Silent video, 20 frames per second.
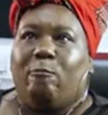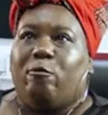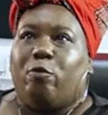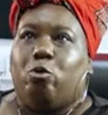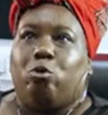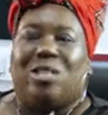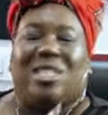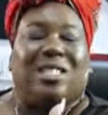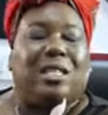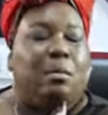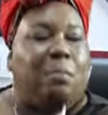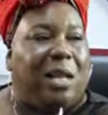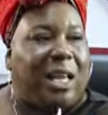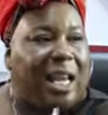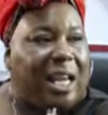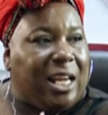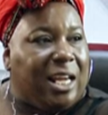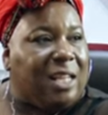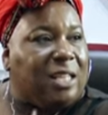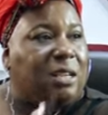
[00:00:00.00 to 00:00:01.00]
feel
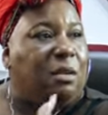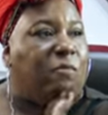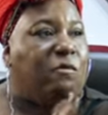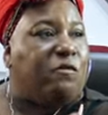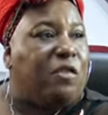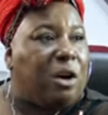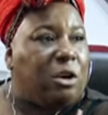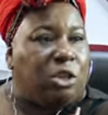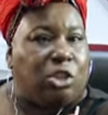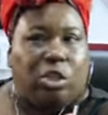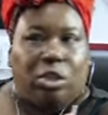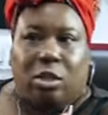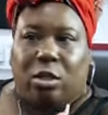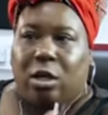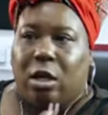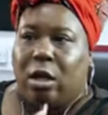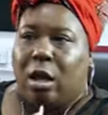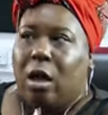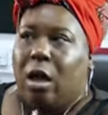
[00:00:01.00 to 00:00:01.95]
stimulated and function.